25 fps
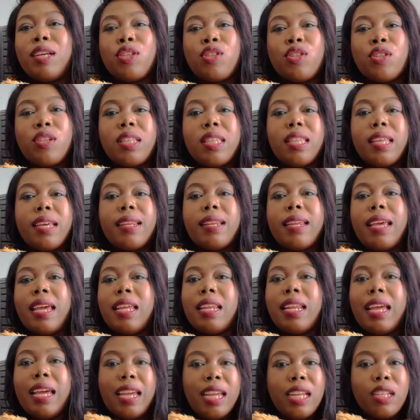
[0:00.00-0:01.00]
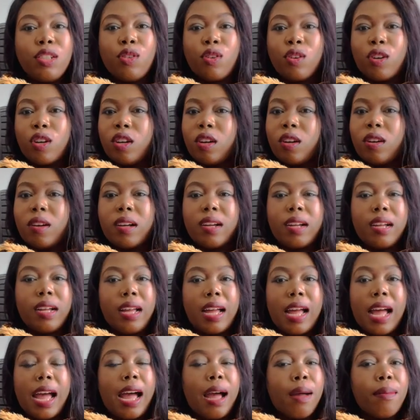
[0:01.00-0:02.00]
sure that at 8 o'clock,
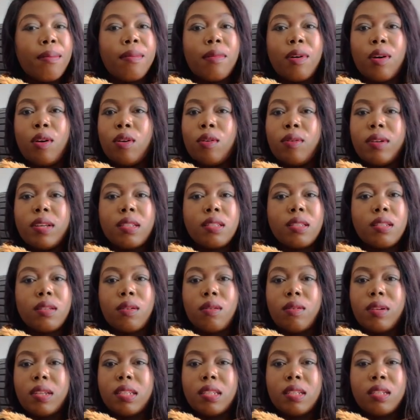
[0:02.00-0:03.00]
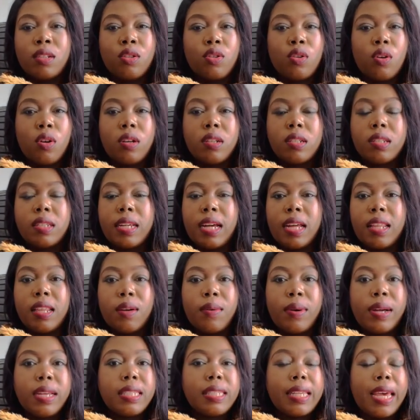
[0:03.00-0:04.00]
I'm always indoors.
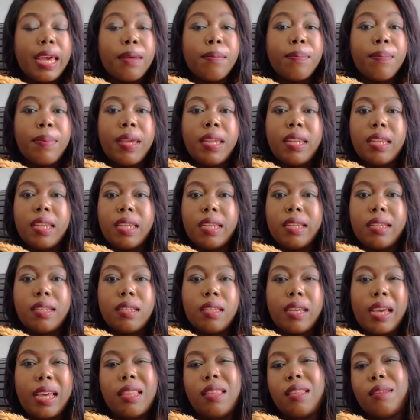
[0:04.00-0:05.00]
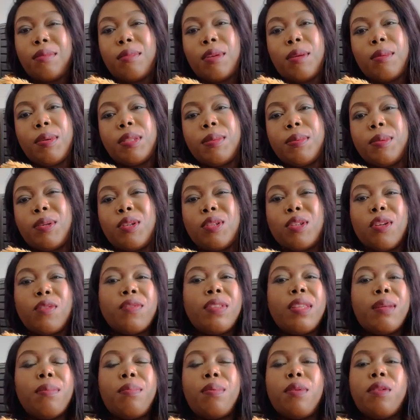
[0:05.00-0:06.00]
Otherwise, I panic. I think maybe it's because
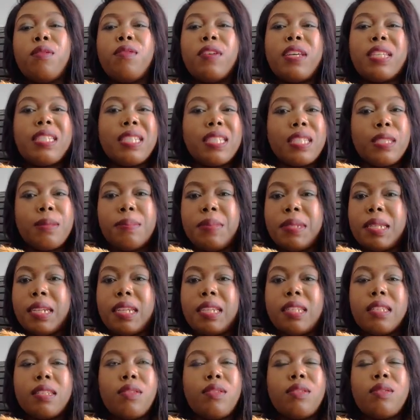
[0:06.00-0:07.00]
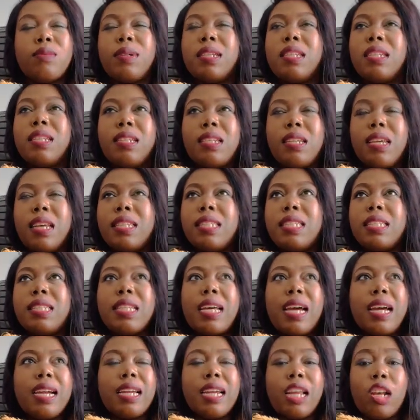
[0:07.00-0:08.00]
of the previous experience, because when it gets
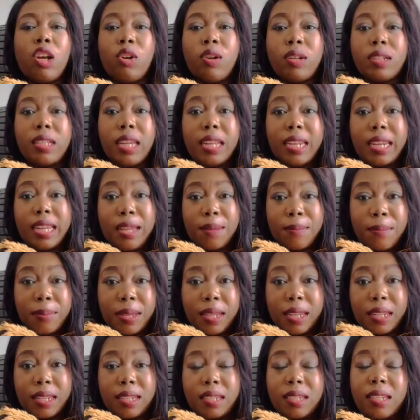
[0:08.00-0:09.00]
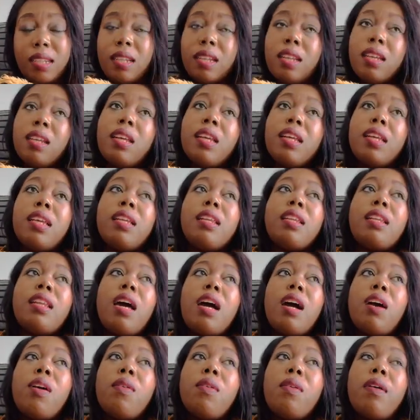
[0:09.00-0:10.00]
dark, a lot can happen.
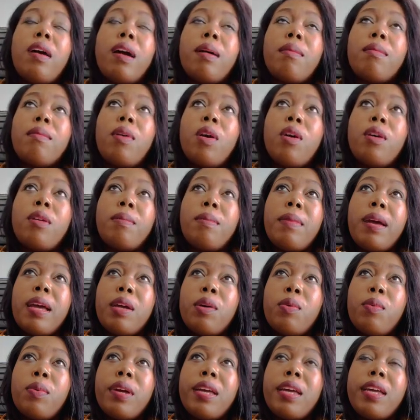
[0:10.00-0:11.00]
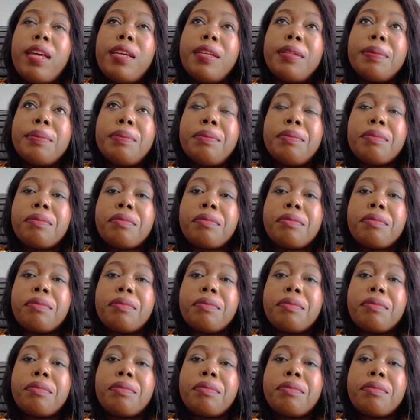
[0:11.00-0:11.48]
Now, I'm on my way